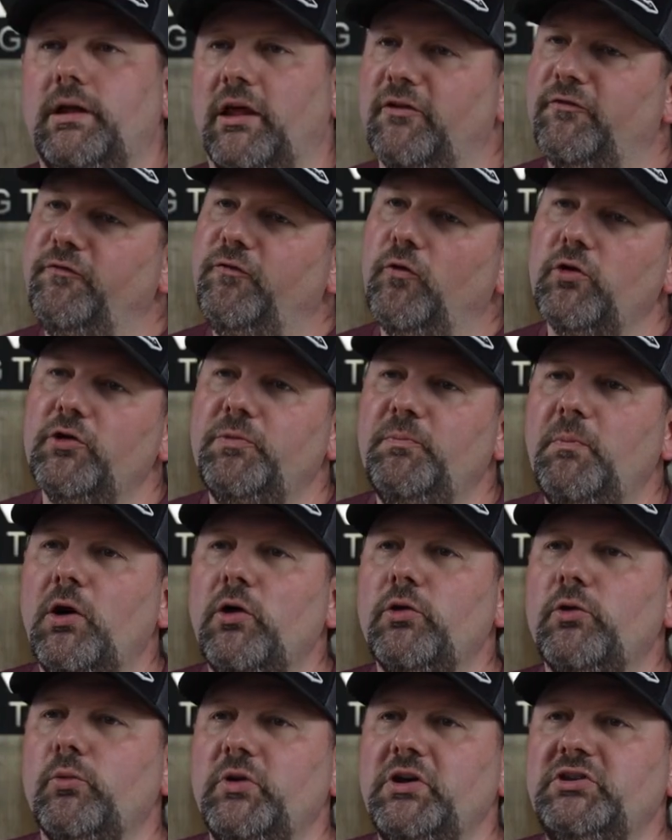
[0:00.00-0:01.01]
Now, the fourth
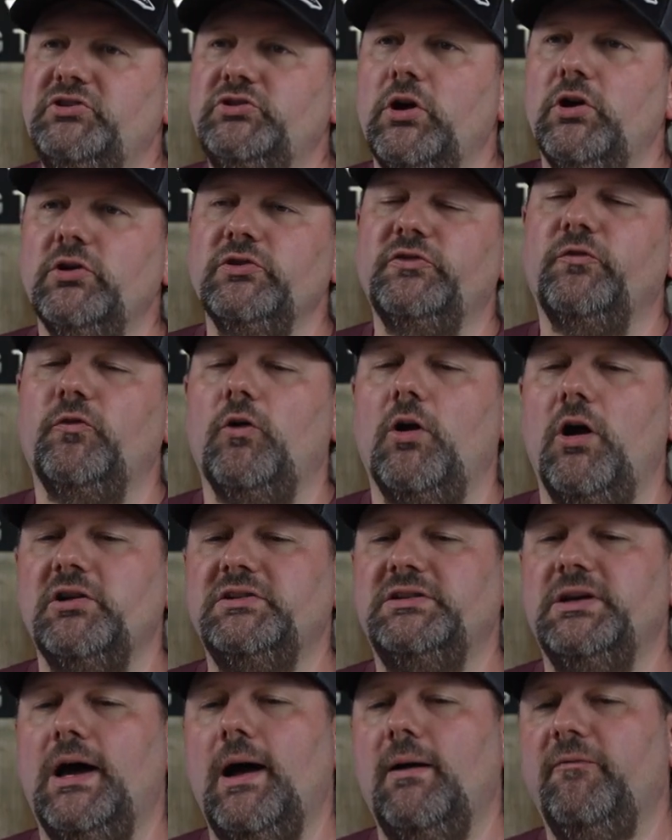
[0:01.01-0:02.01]
bow that we chose for our
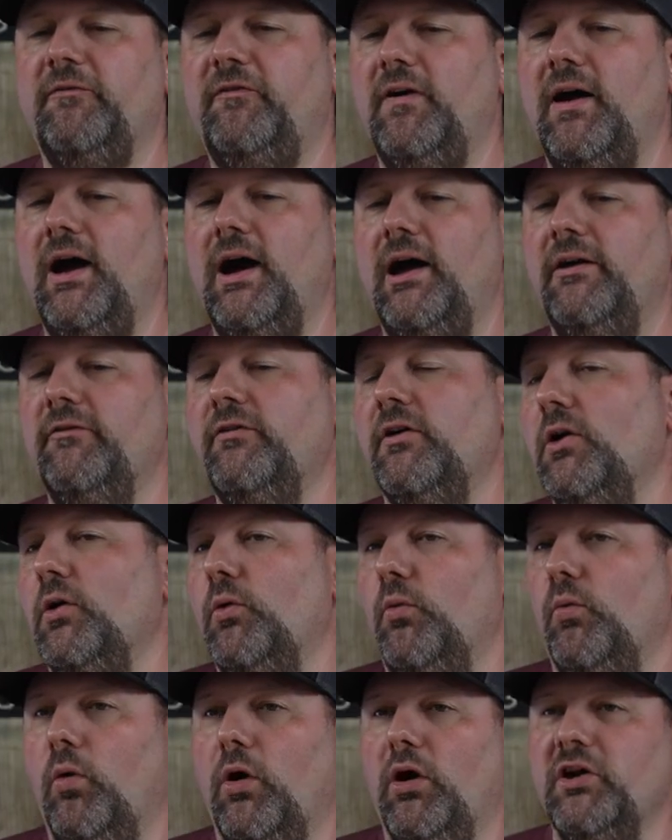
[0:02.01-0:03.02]
top five
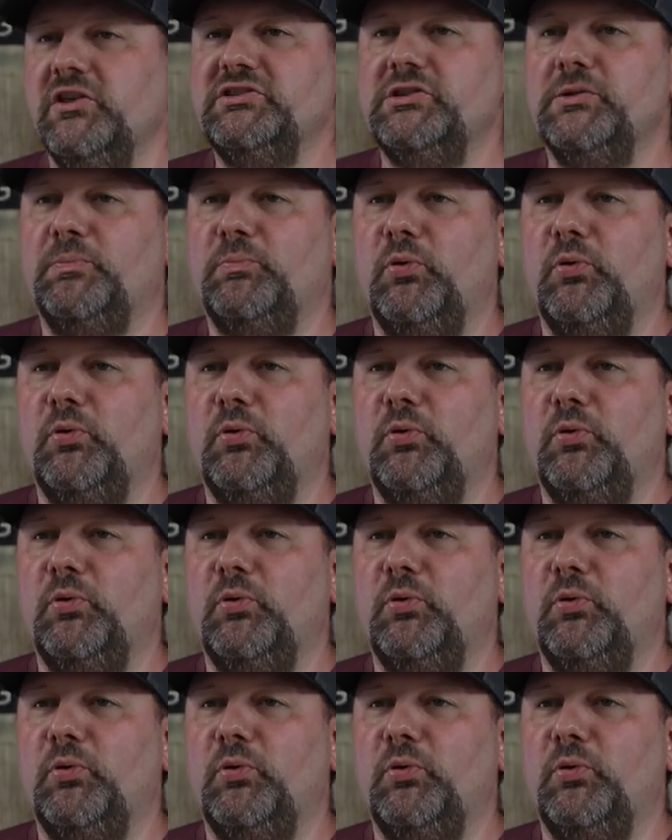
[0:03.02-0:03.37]
was the